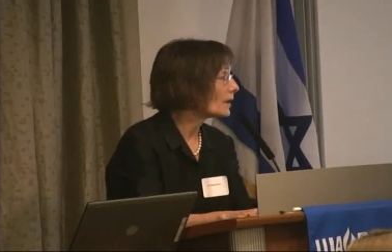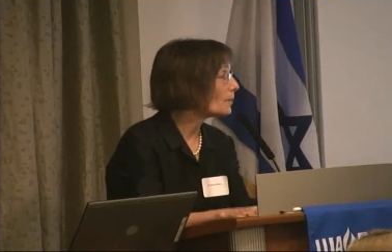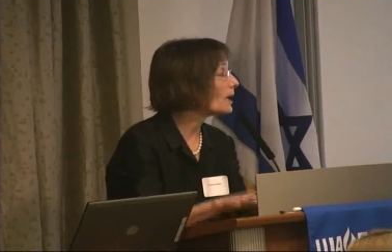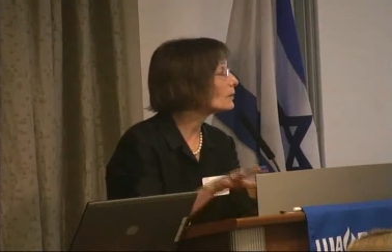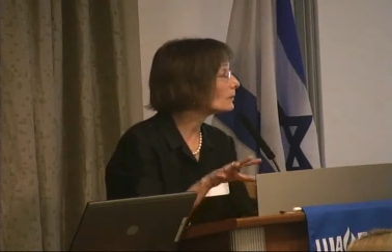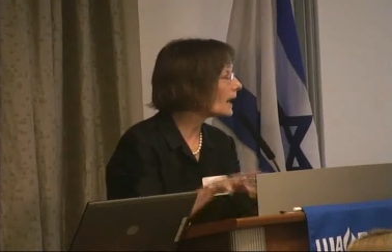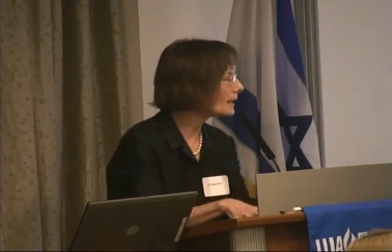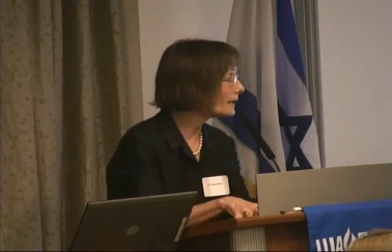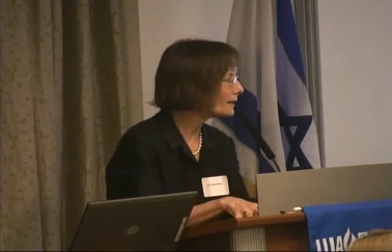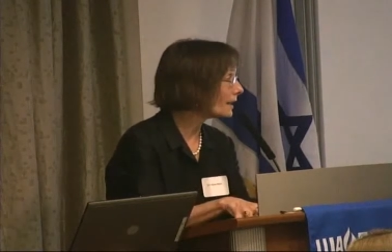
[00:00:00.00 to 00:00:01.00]
but
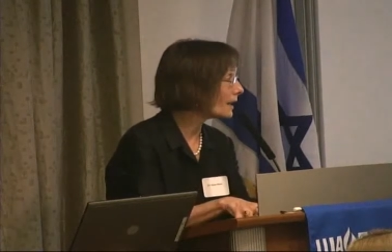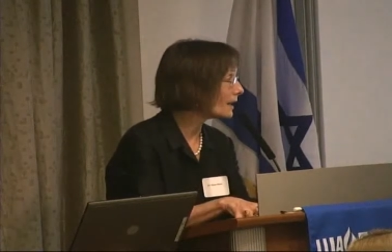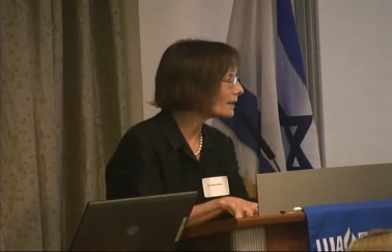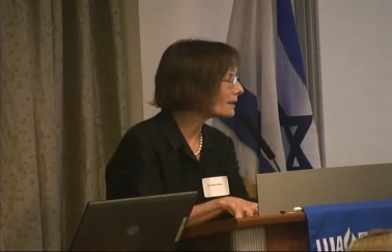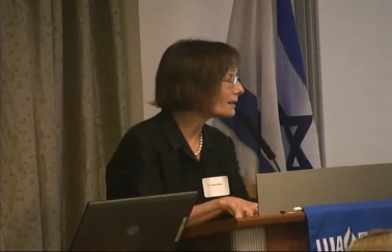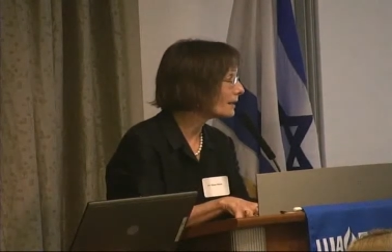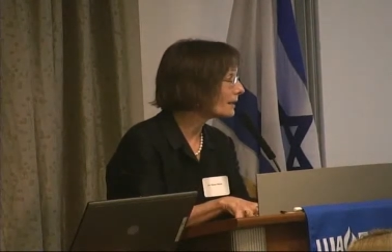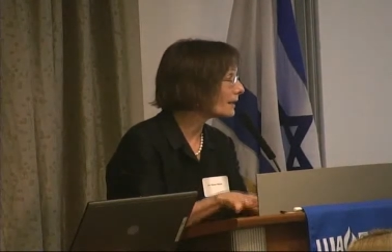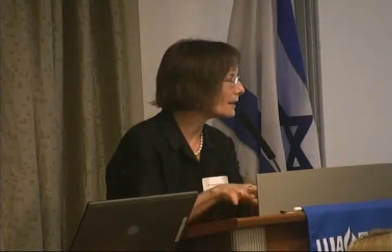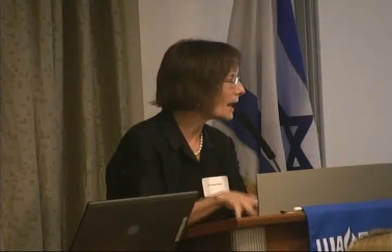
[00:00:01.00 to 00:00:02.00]
recognized
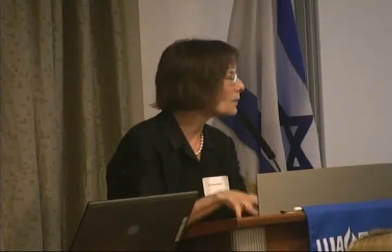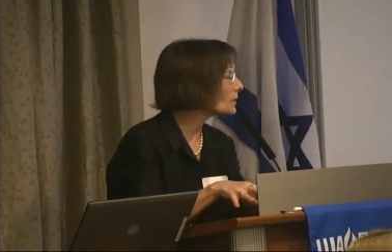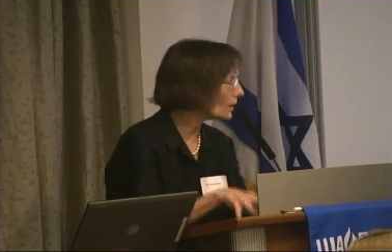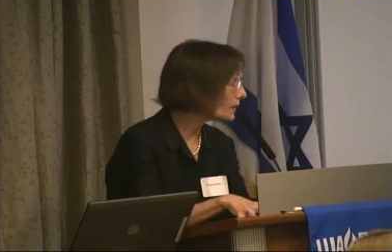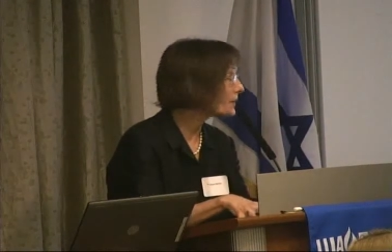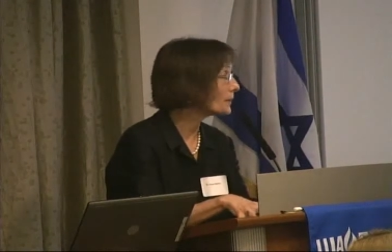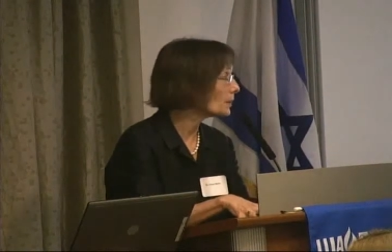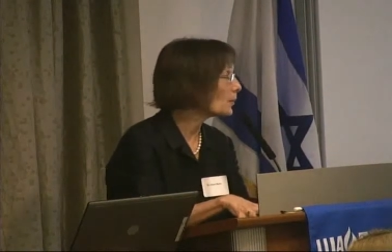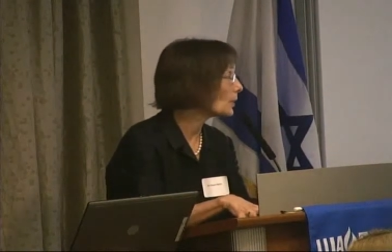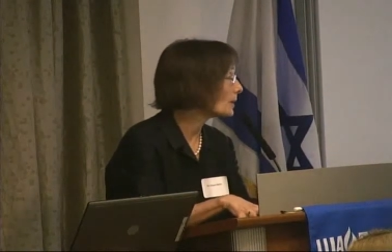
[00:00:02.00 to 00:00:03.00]
that that was also an
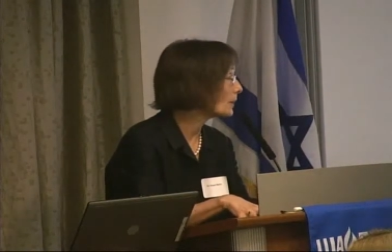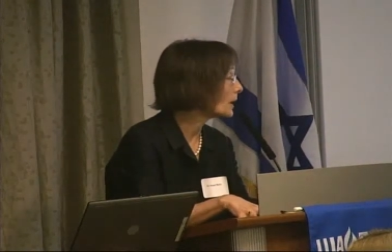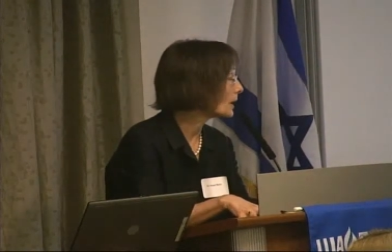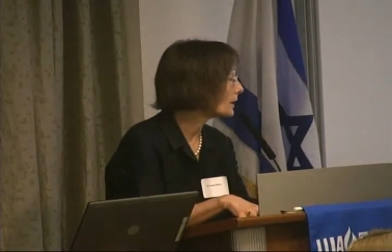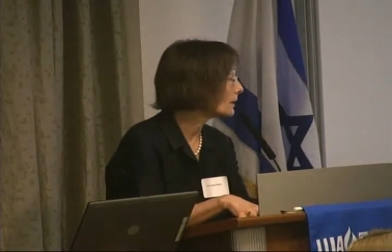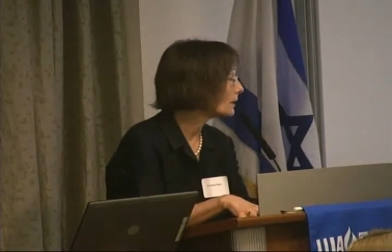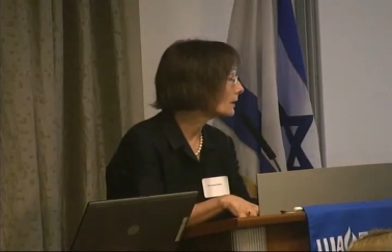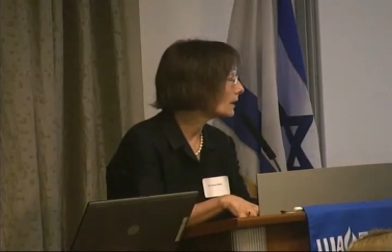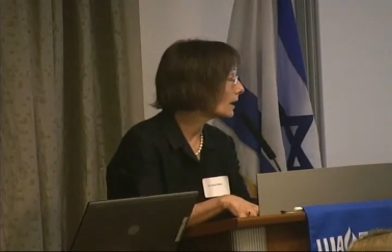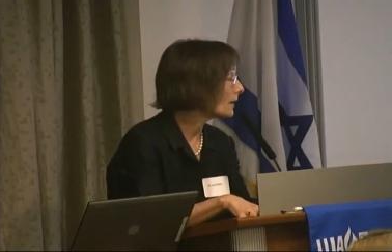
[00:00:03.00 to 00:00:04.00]
important part
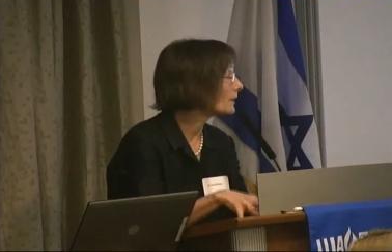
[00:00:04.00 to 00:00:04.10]
of